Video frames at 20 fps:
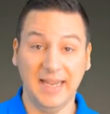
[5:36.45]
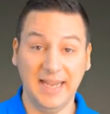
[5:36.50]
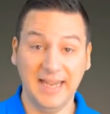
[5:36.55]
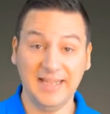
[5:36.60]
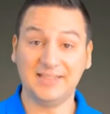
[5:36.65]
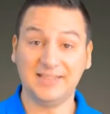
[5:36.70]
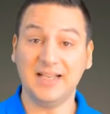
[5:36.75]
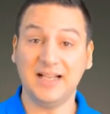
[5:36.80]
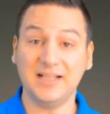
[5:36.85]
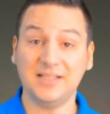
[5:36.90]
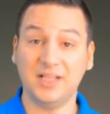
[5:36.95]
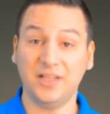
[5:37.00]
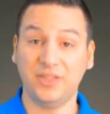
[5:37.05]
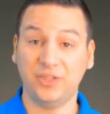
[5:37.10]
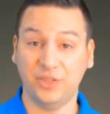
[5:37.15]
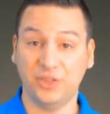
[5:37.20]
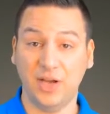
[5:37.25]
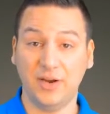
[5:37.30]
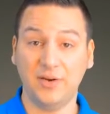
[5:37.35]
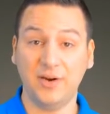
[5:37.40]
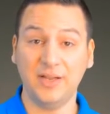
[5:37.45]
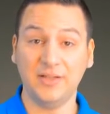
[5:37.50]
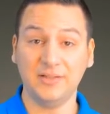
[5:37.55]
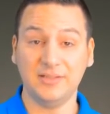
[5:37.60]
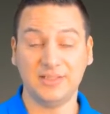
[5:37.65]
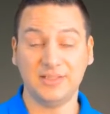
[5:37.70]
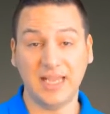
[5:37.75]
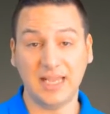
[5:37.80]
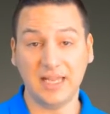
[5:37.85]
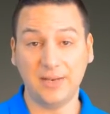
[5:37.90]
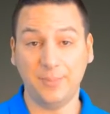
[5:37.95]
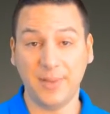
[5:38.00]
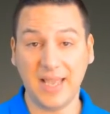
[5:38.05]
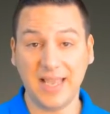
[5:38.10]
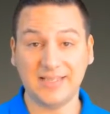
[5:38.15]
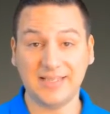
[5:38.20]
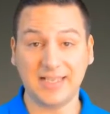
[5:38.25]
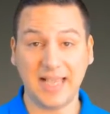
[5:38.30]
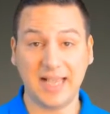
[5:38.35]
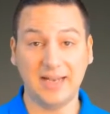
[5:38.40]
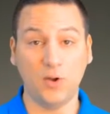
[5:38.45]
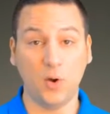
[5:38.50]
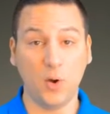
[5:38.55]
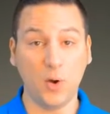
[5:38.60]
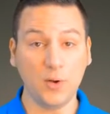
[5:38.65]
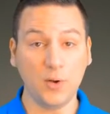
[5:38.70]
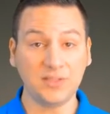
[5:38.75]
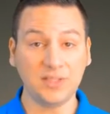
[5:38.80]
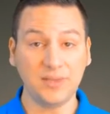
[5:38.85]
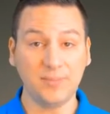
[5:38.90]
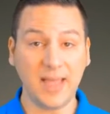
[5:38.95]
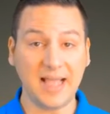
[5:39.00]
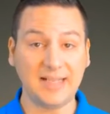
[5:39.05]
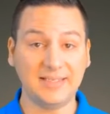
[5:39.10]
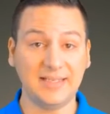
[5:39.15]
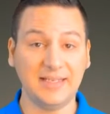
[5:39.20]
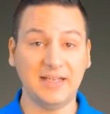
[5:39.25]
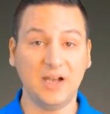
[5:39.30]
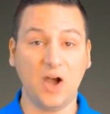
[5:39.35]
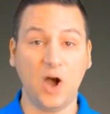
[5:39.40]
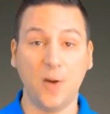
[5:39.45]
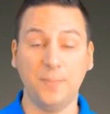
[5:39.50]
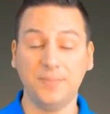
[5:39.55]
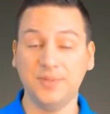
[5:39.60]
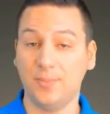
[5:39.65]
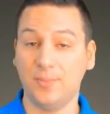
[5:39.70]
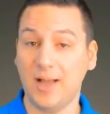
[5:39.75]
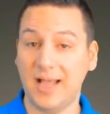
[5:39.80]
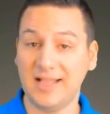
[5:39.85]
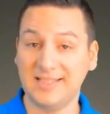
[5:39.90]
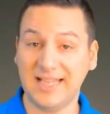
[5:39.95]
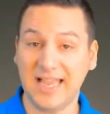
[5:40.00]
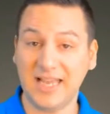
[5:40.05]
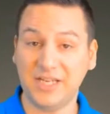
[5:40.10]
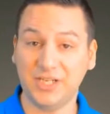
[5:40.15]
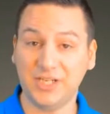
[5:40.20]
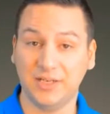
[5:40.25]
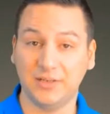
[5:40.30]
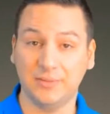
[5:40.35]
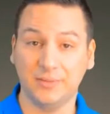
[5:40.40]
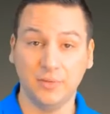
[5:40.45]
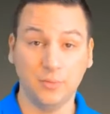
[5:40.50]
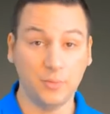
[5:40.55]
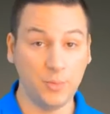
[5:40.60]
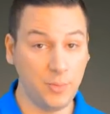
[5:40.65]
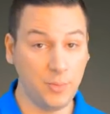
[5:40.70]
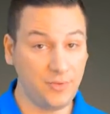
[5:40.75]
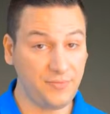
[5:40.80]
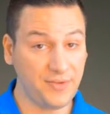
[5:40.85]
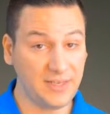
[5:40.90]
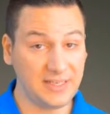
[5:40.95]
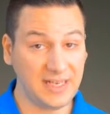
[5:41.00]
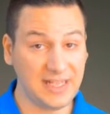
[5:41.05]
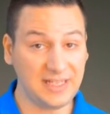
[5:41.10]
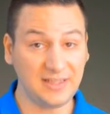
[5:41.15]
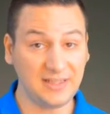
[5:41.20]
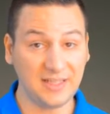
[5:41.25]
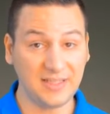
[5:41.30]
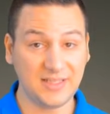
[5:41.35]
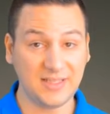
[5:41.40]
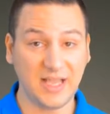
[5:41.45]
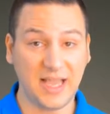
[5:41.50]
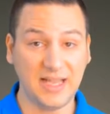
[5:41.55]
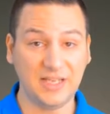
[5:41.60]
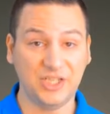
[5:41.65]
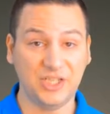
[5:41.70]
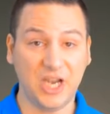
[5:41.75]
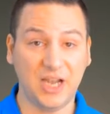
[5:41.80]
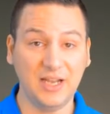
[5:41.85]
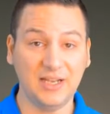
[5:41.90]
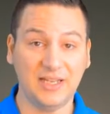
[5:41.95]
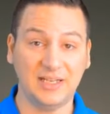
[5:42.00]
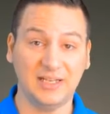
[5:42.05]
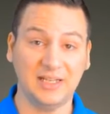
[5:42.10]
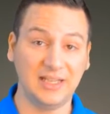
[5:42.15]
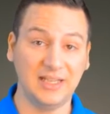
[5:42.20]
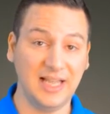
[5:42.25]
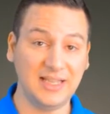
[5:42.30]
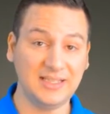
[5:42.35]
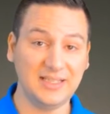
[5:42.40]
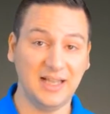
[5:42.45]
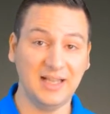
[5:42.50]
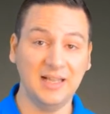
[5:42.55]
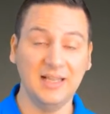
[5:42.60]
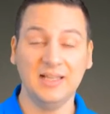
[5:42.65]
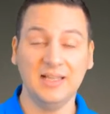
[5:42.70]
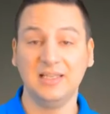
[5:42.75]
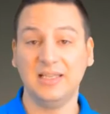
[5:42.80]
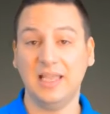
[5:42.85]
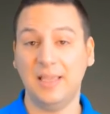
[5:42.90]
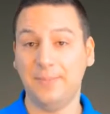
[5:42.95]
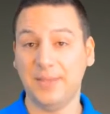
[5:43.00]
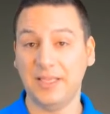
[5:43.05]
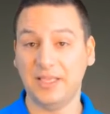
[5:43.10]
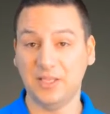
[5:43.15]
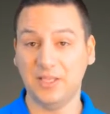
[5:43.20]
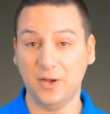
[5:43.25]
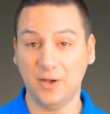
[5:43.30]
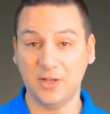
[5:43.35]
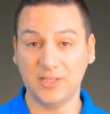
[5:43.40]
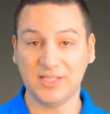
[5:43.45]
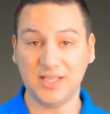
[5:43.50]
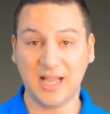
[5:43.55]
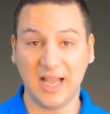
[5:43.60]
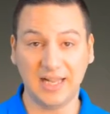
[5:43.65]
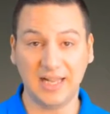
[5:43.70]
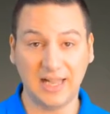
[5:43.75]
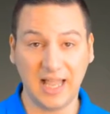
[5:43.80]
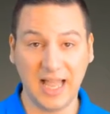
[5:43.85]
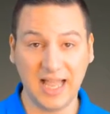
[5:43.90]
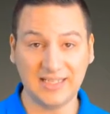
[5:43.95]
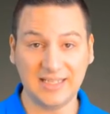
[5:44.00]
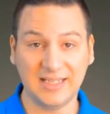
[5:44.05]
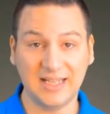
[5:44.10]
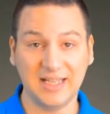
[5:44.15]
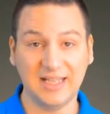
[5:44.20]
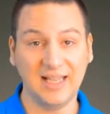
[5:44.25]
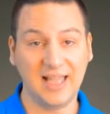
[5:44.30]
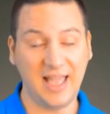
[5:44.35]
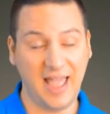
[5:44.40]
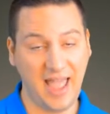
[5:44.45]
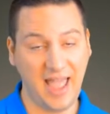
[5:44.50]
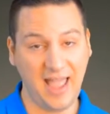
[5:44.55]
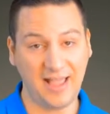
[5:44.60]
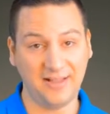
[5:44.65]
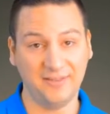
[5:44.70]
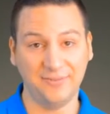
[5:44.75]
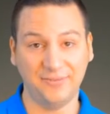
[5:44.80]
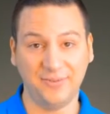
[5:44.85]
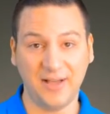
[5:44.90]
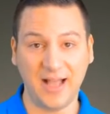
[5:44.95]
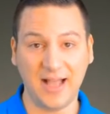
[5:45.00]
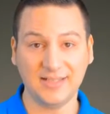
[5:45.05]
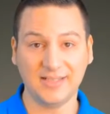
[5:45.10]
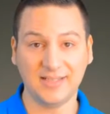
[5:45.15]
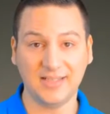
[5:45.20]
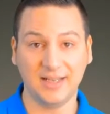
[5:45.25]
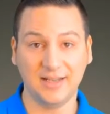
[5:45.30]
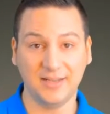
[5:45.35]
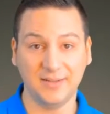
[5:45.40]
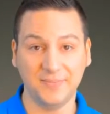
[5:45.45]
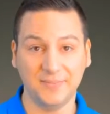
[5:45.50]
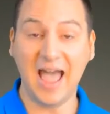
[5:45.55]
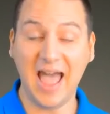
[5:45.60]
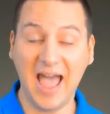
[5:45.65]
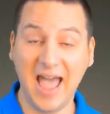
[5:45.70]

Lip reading: It does a thorough database and automatic optimization, removing needless site junk and clutter, keeping your site lighter and faster.